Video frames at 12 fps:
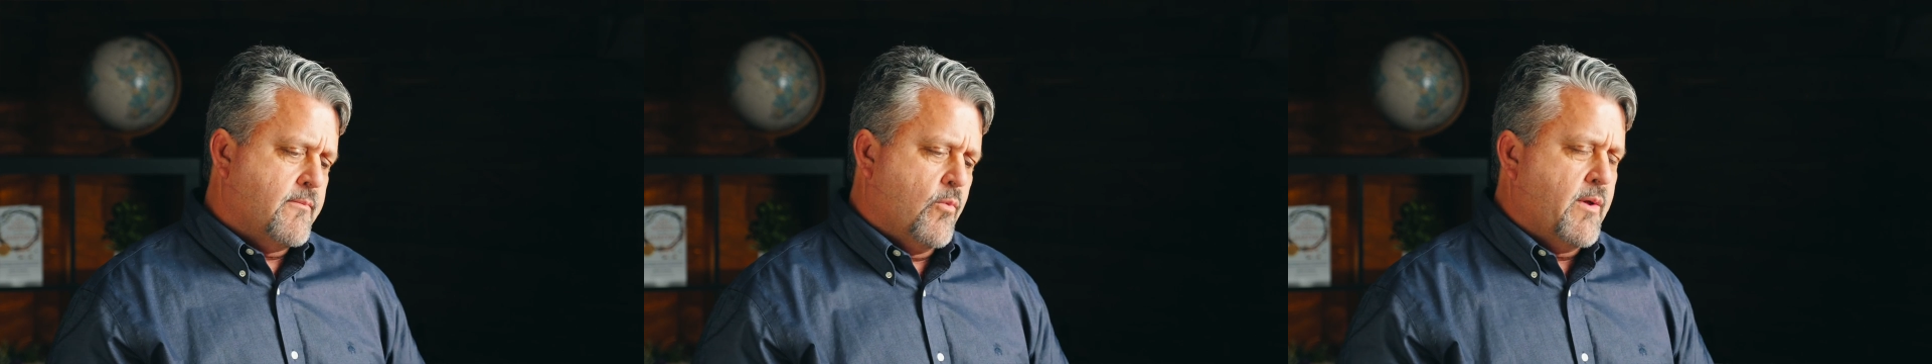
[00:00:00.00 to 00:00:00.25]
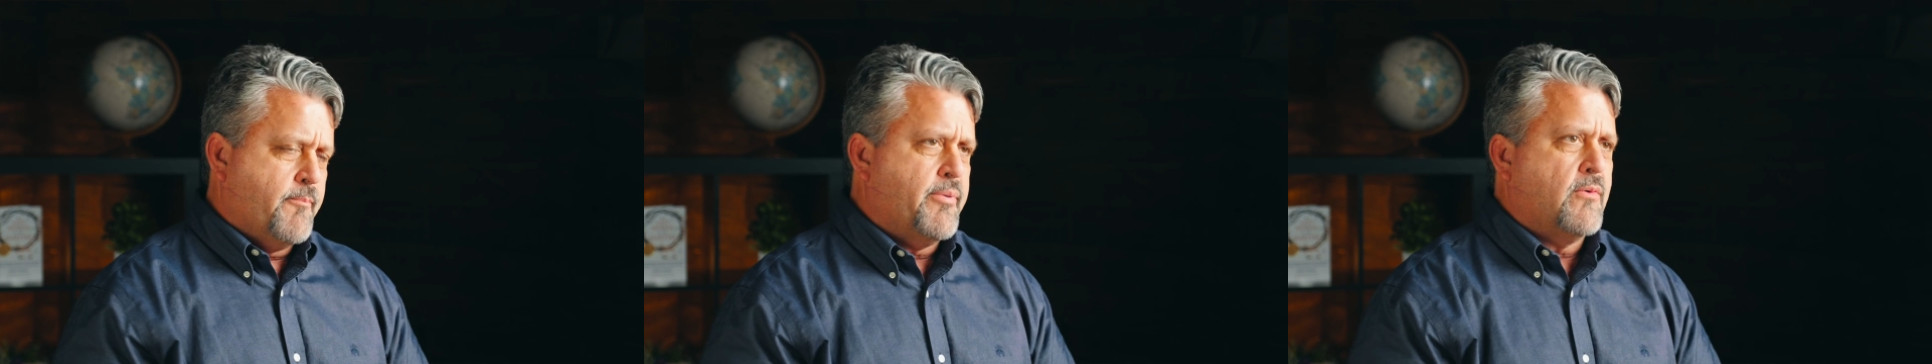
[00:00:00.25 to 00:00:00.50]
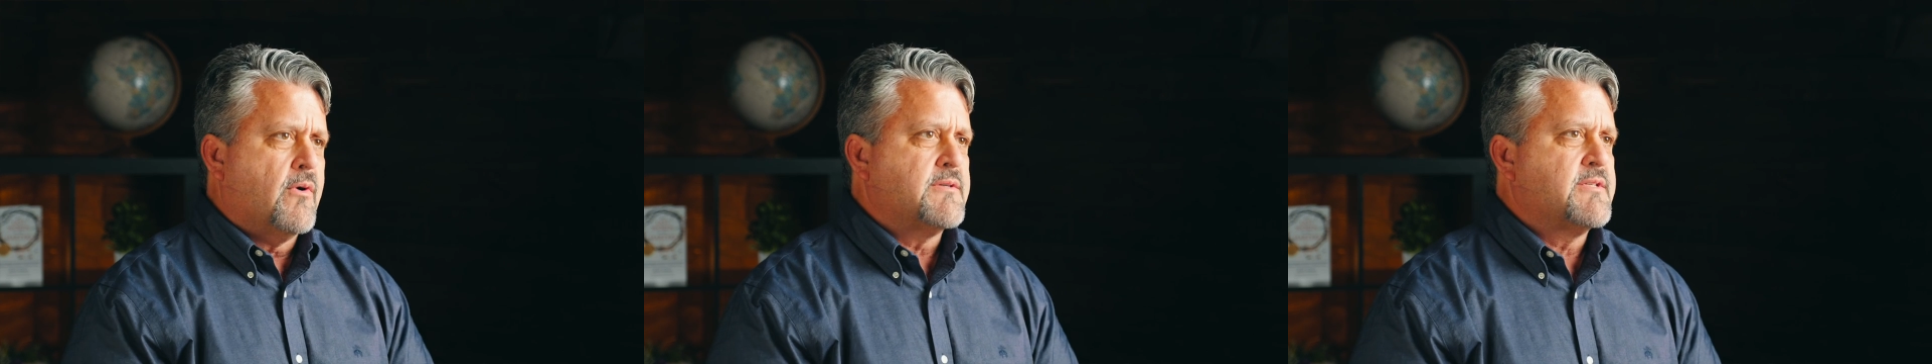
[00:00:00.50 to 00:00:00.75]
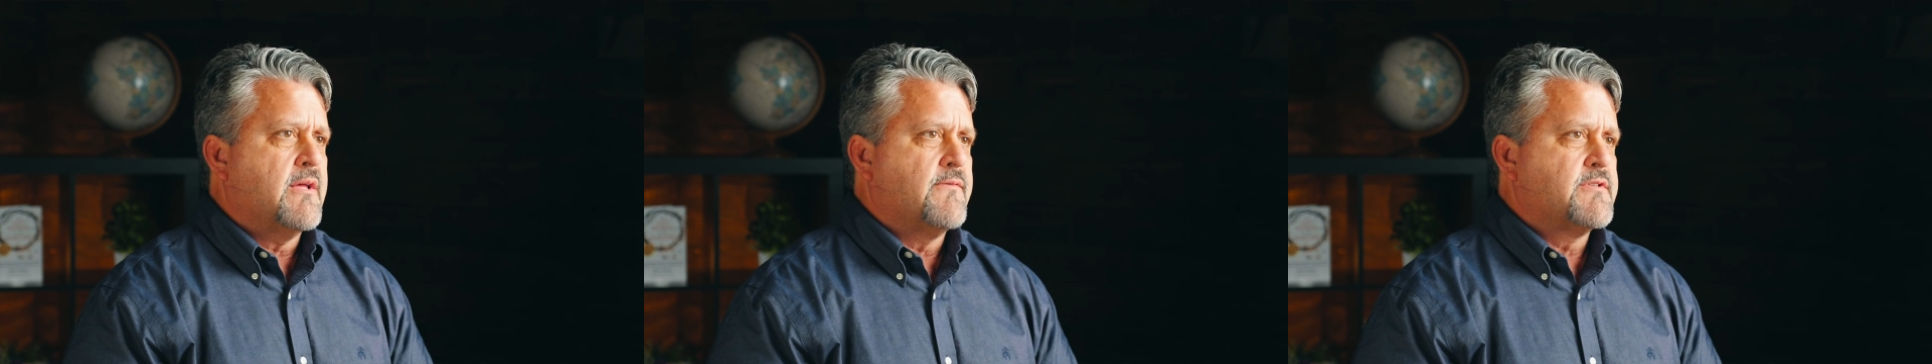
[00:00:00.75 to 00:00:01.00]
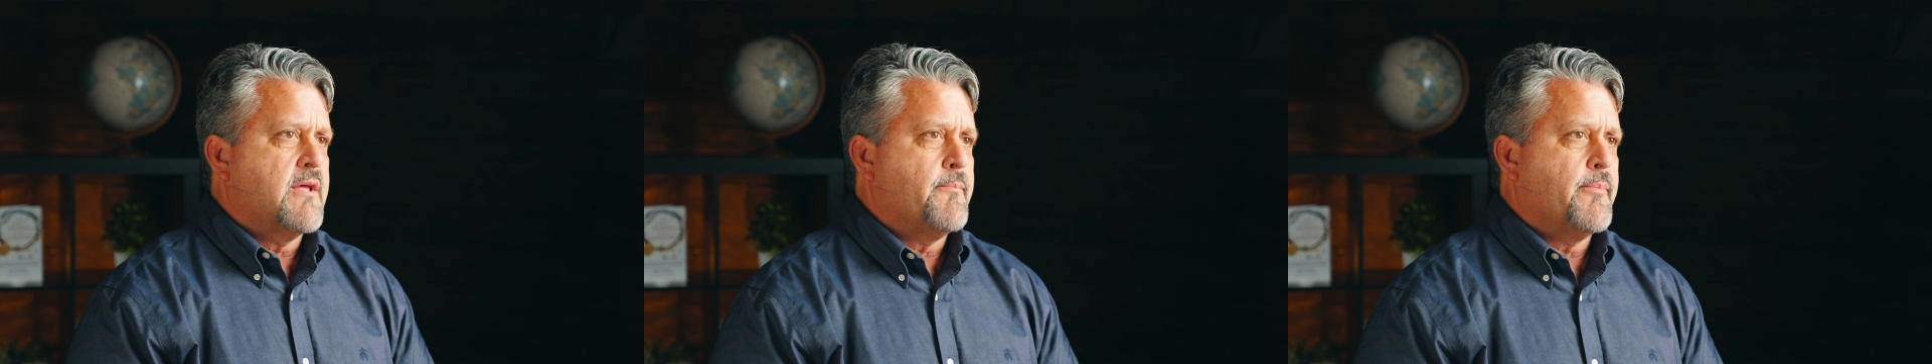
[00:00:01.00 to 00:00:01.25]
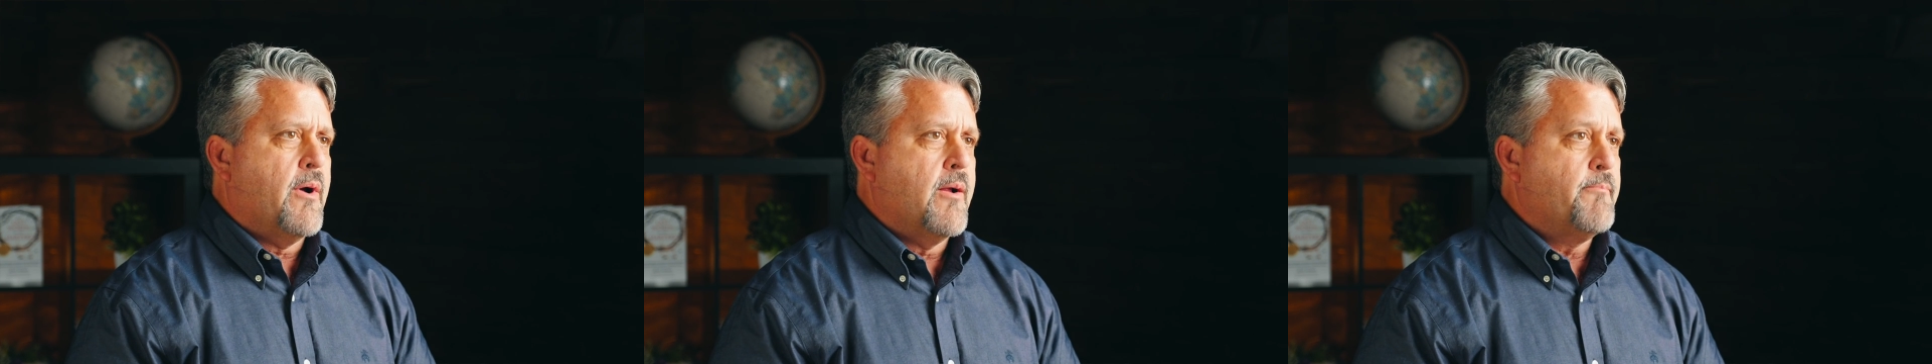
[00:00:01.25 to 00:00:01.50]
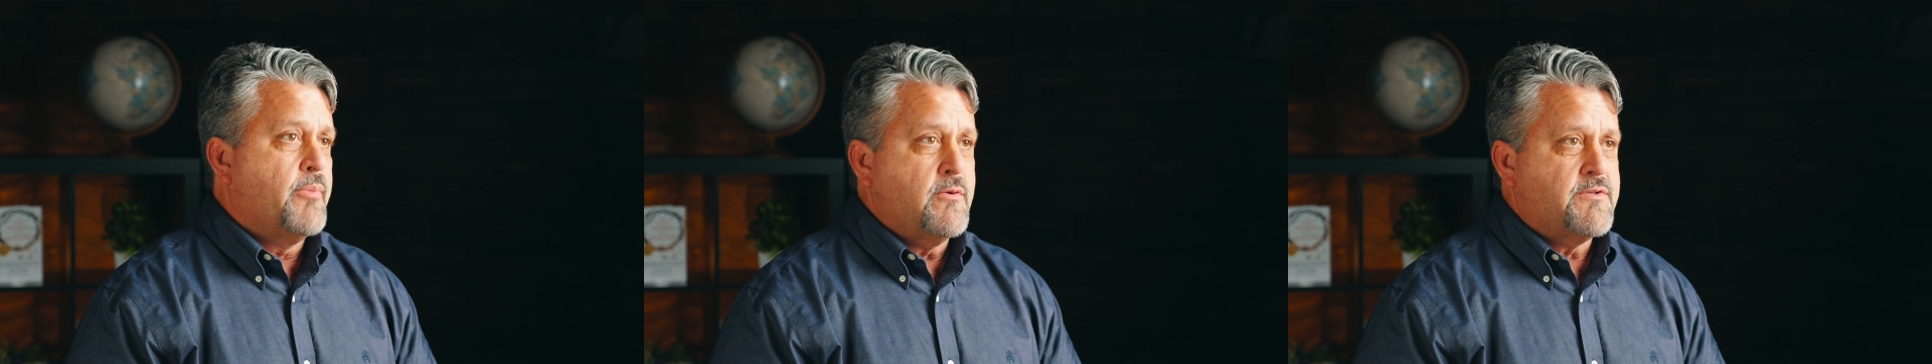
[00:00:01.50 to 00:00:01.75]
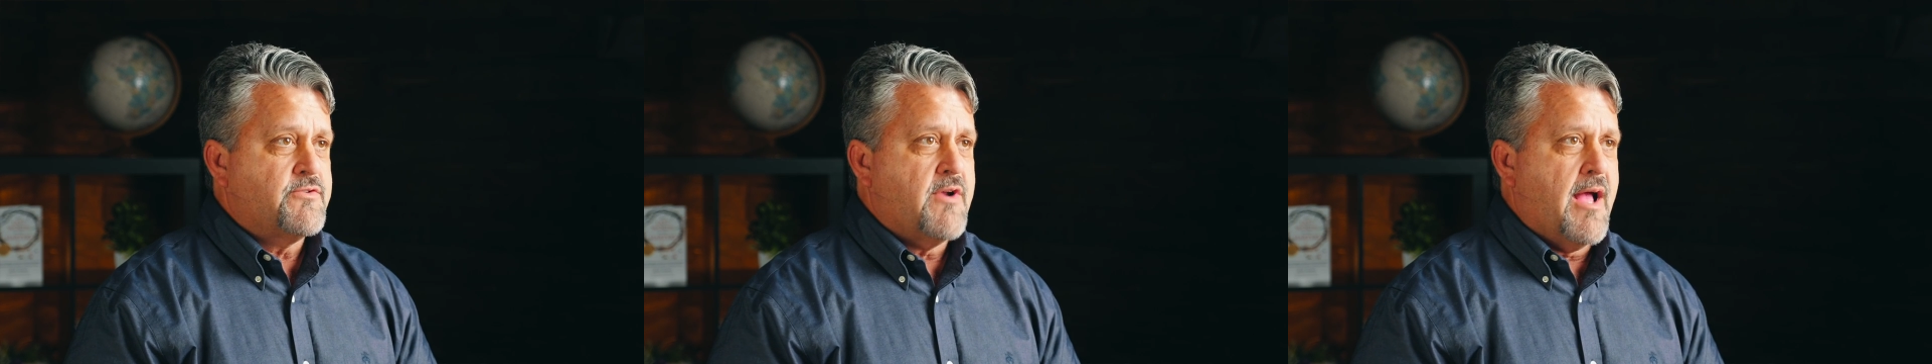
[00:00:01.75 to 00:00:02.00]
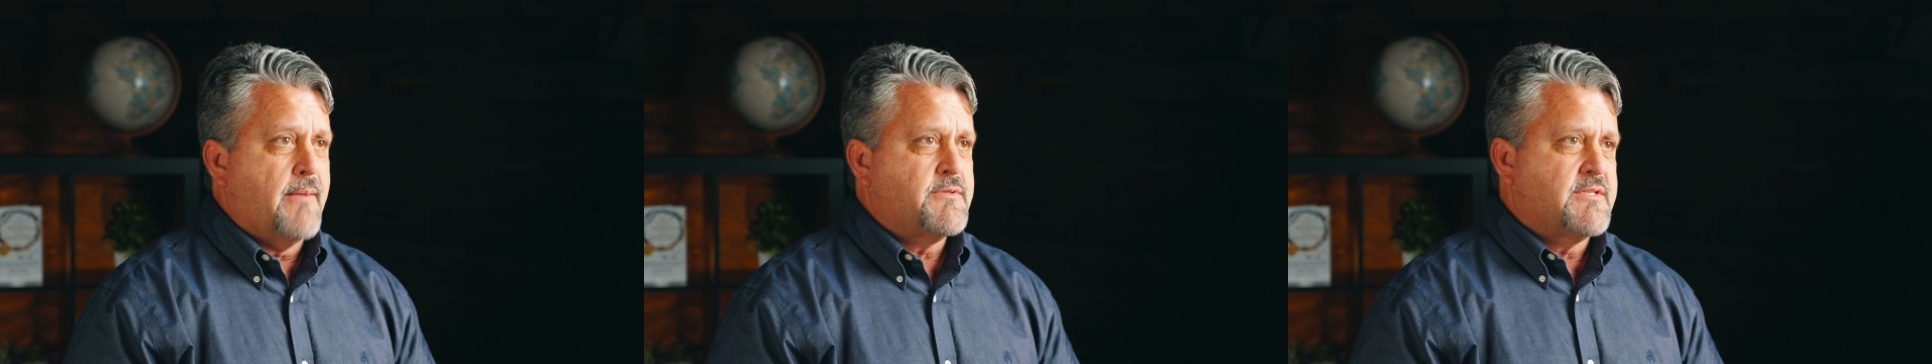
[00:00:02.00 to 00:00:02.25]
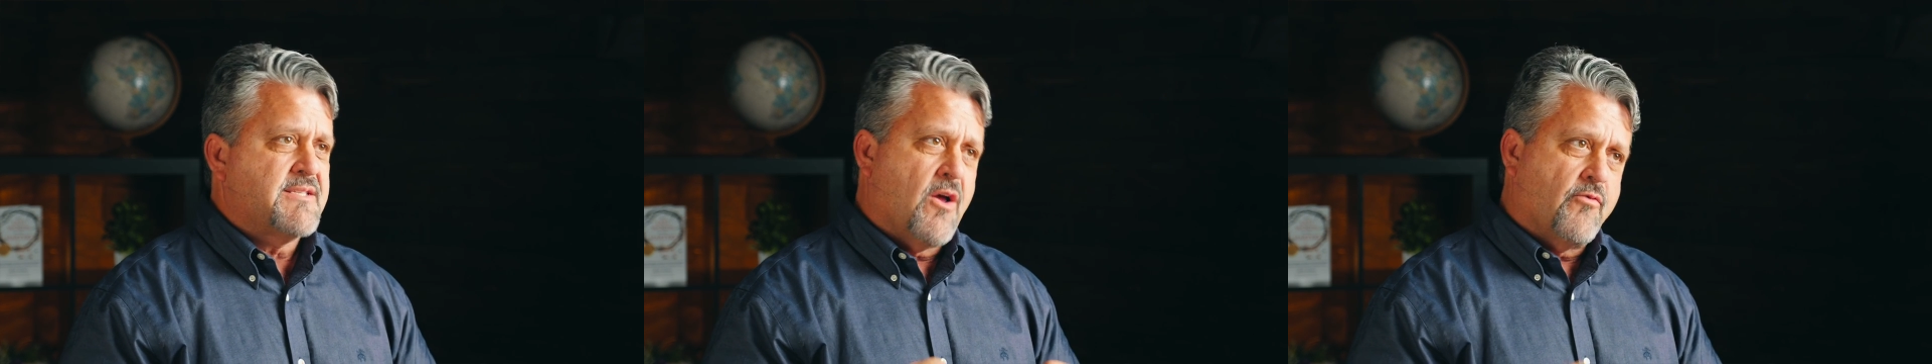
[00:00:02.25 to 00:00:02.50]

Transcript: We pull ourselves up by our bootstraps,